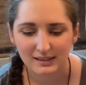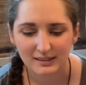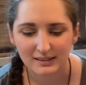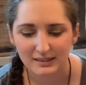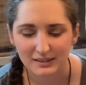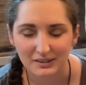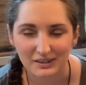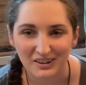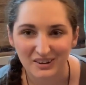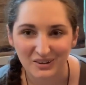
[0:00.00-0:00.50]

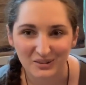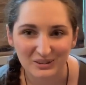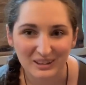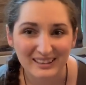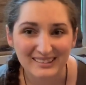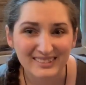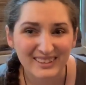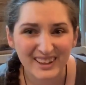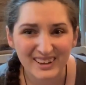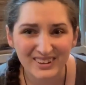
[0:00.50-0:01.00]
you know,
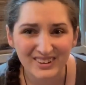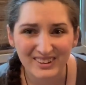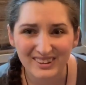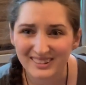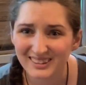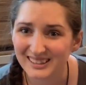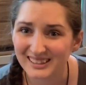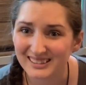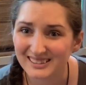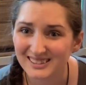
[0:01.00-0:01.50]
like little
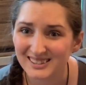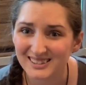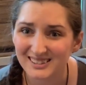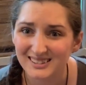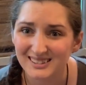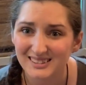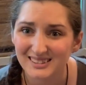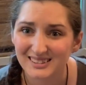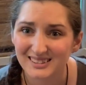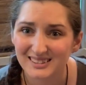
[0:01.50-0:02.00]
things
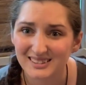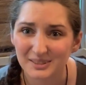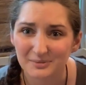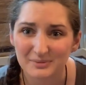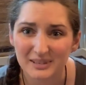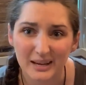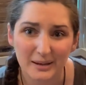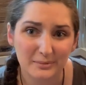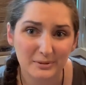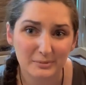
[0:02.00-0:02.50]

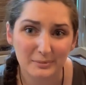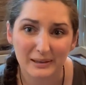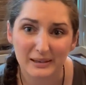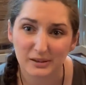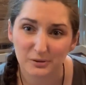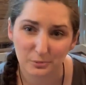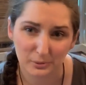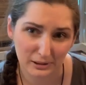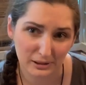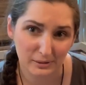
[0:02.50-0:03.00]
sometimes make
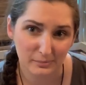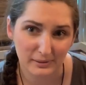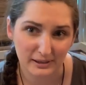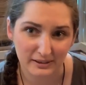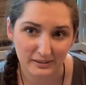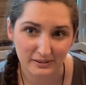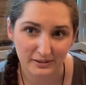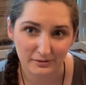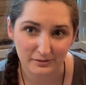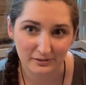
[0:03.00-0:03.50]
a really
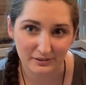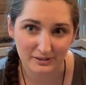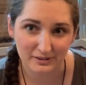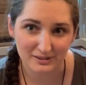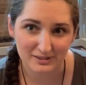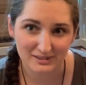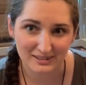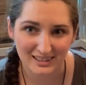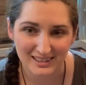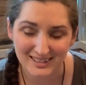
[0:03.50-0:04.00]
big
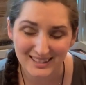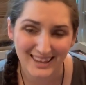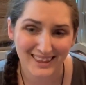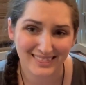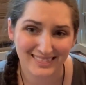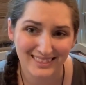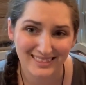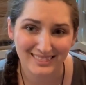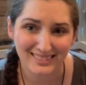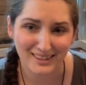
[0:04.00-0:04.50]
difference. That's, I
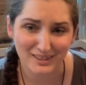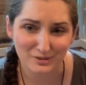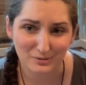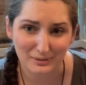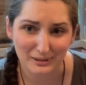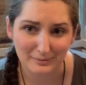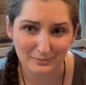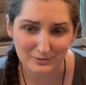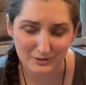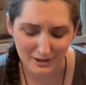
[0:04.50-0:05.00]
think that's what
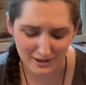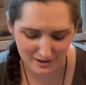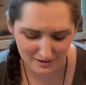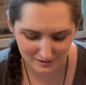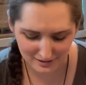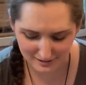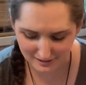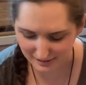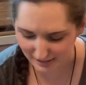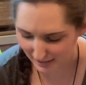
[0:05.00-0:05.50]
I'm trying
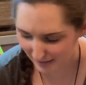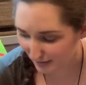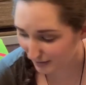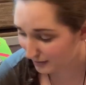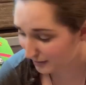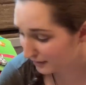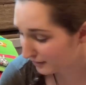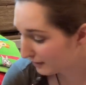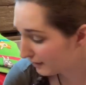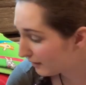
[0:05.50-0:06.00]
to say.
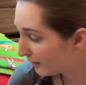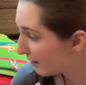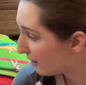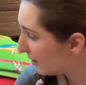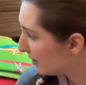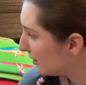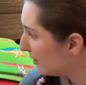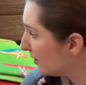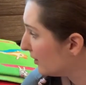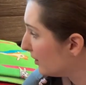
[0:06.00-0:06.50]

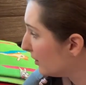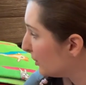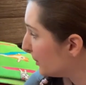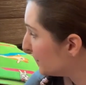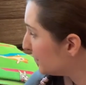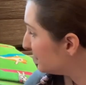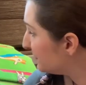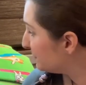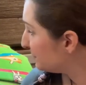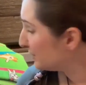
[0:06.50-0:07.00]

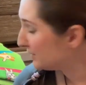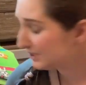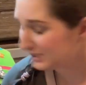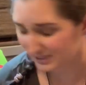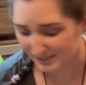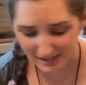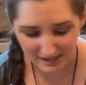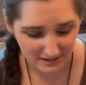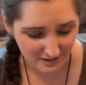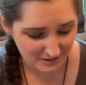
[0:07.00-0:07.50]
But
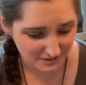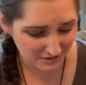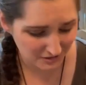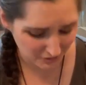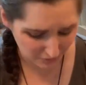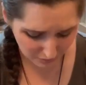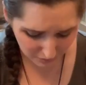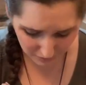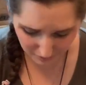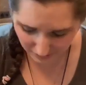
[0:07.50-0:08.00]
yeah,
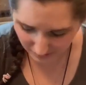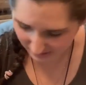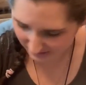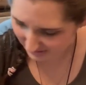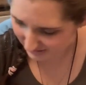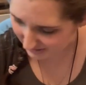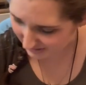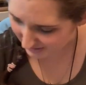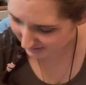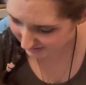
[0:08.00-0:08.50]
so this
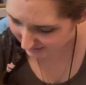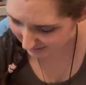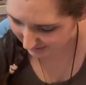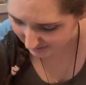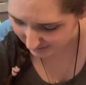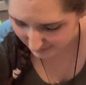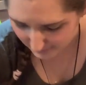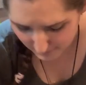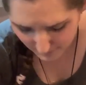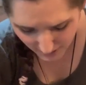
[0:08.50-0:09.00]

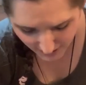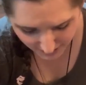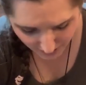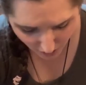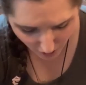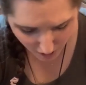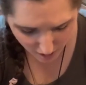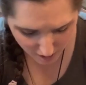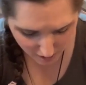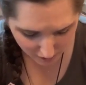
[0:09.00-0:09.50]
is my
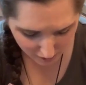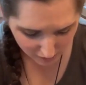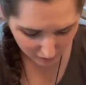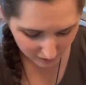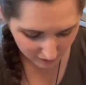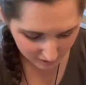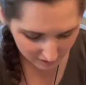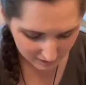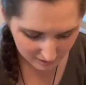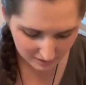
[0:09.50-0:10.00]
haul.
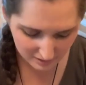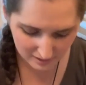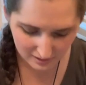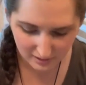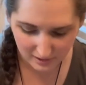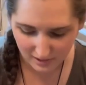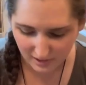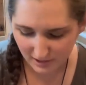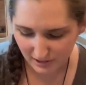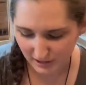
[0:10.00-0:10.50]

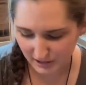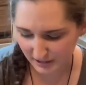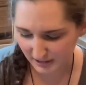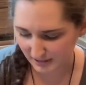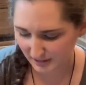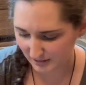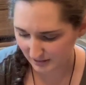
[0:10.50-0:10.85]
Like,